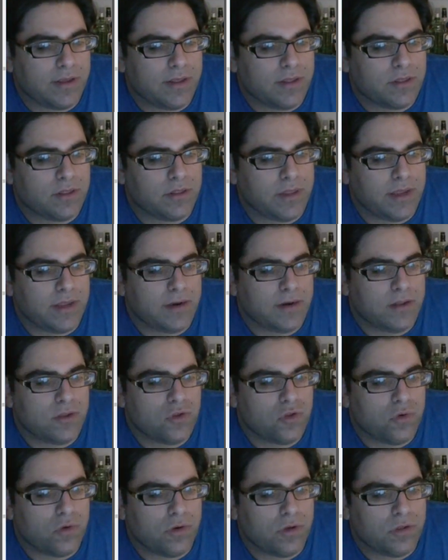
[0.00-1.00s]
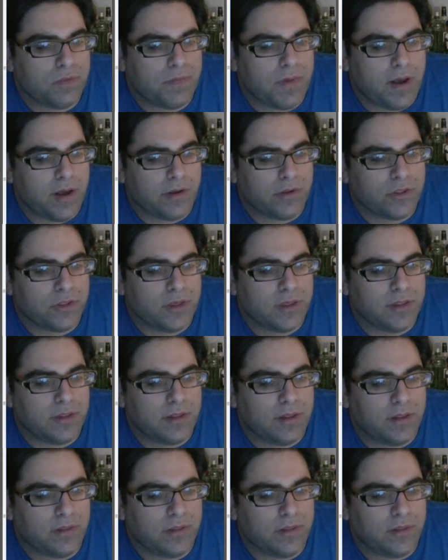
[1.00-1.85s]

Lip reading: It's like an insurance policy in the